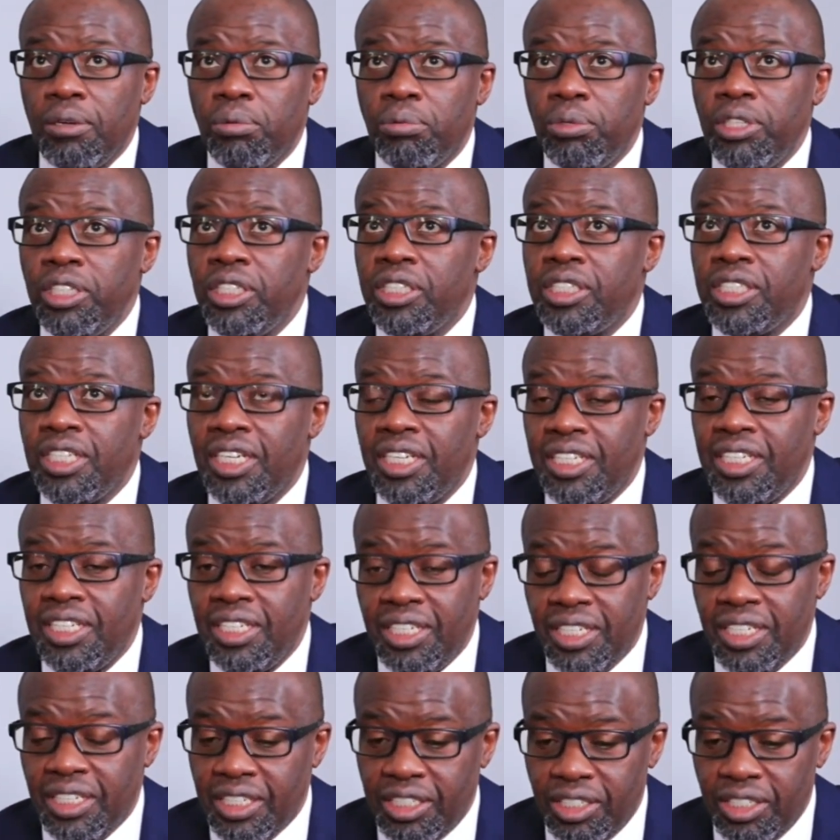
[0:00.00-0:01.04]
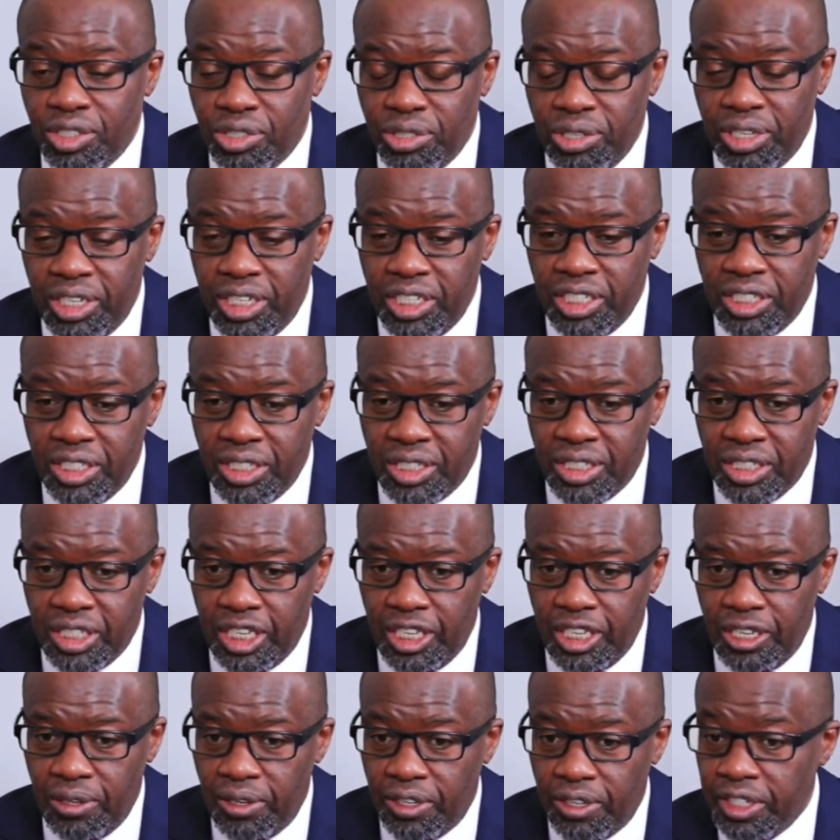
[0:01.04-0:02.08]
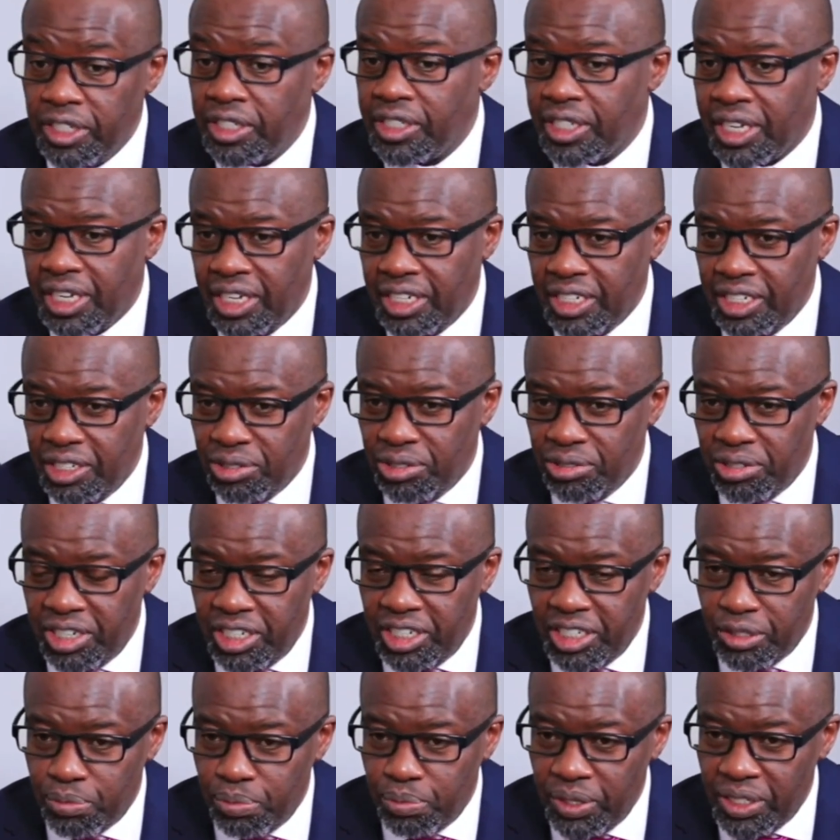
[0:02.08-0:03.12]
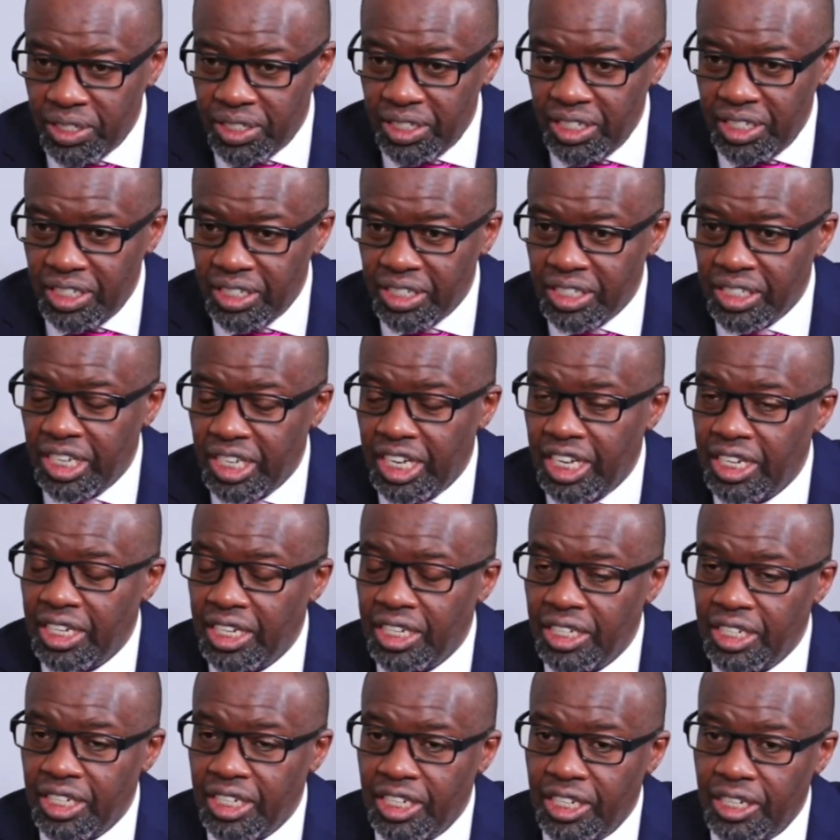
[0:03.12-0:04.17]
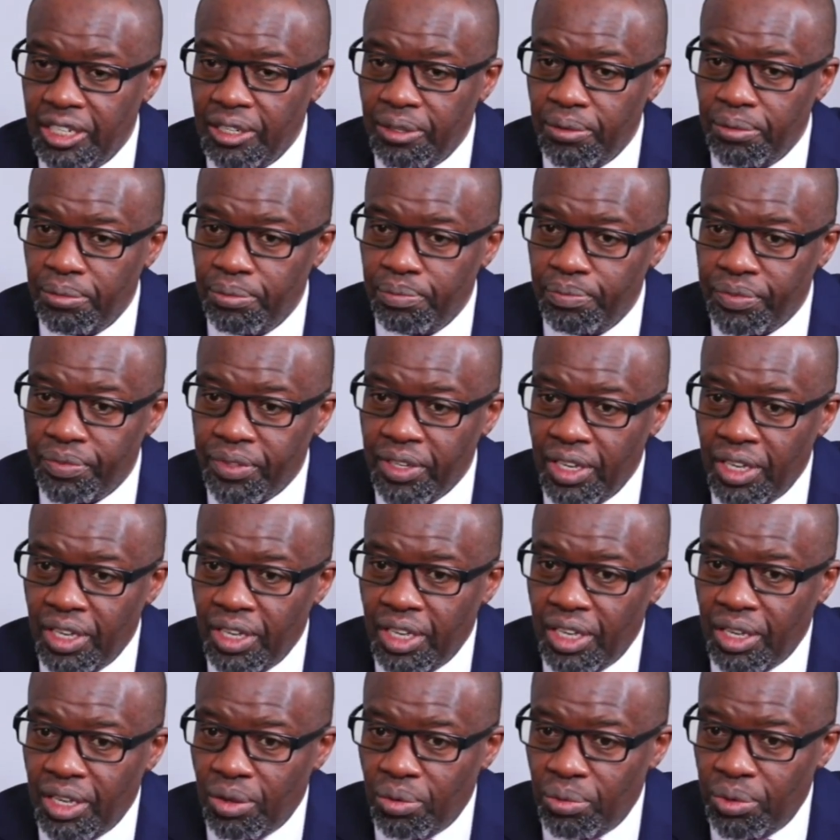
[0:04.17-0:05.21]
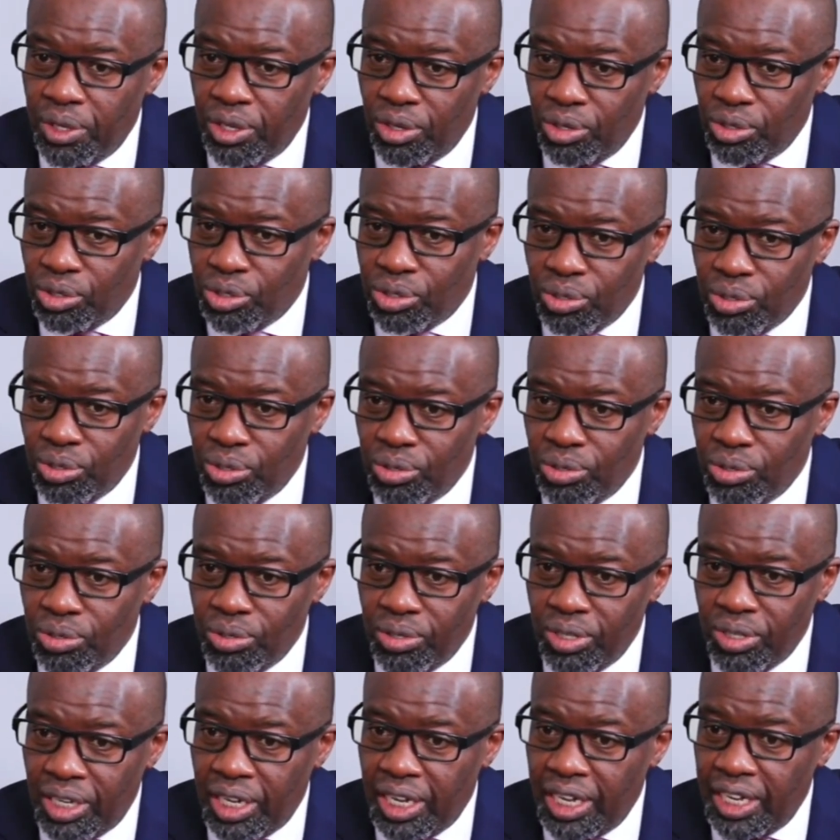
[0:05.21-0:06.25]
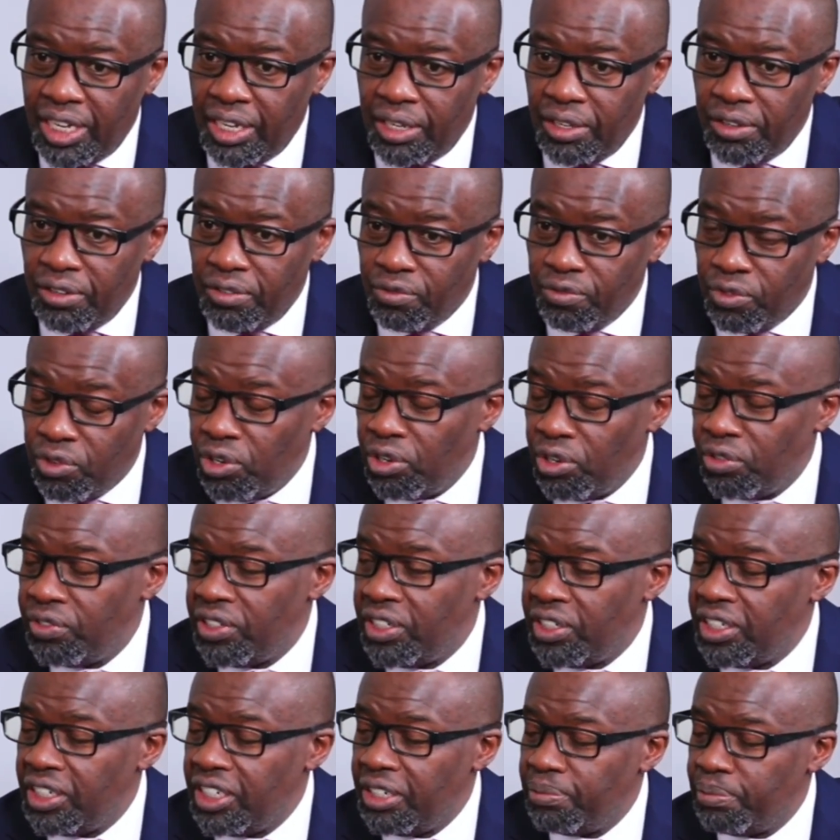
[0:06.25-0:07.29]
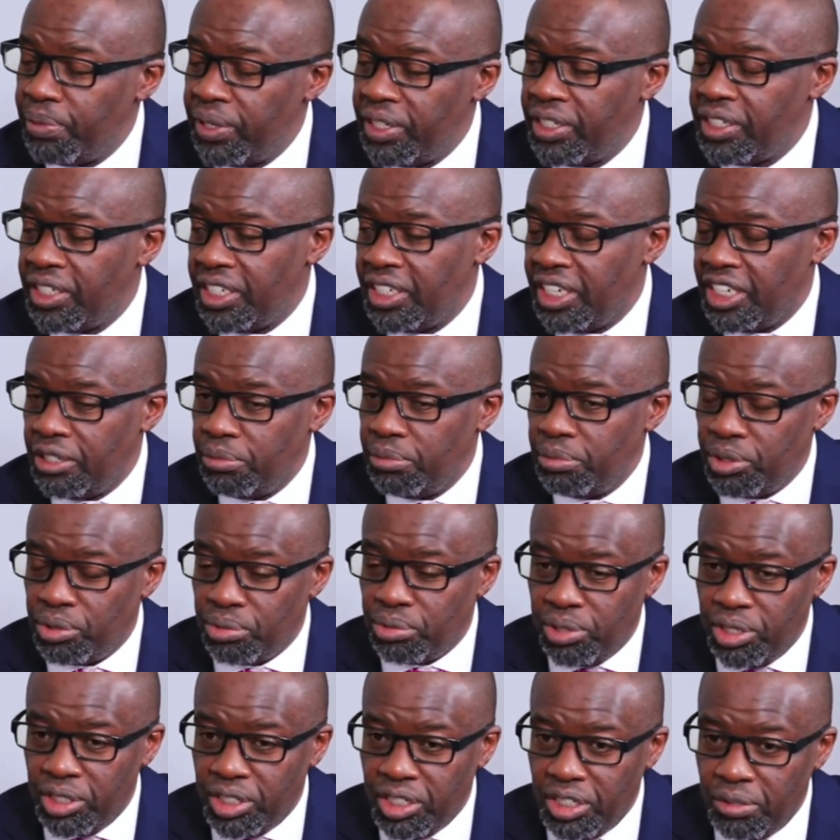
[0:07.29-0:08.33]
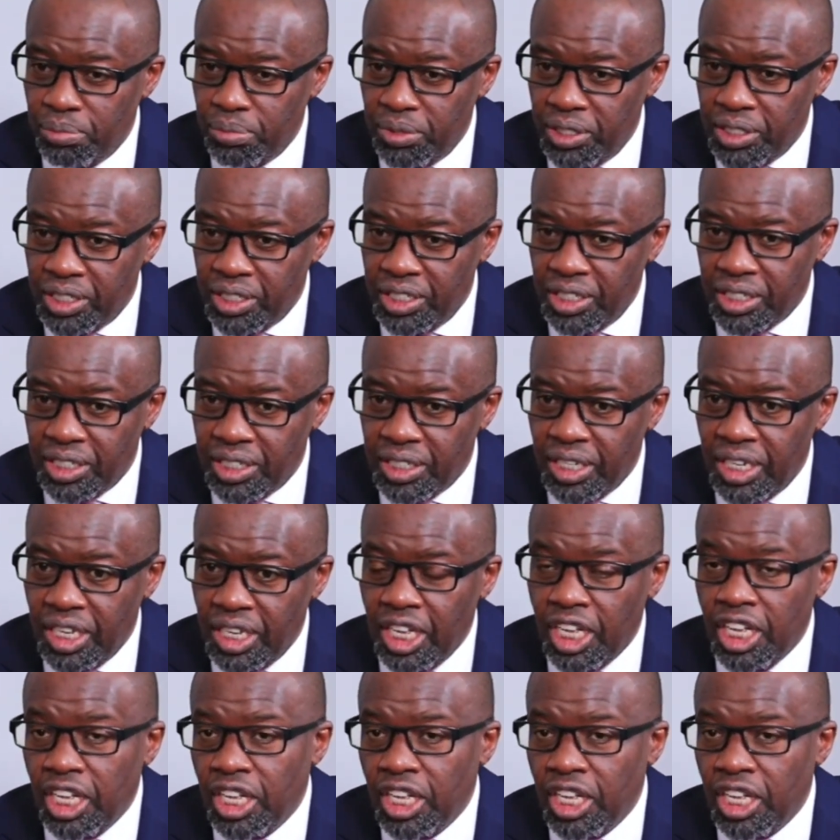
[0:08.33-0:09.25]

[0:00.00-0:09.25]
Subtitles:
We started as insurance, risk and insurance business, and we also are involved in pension administration business.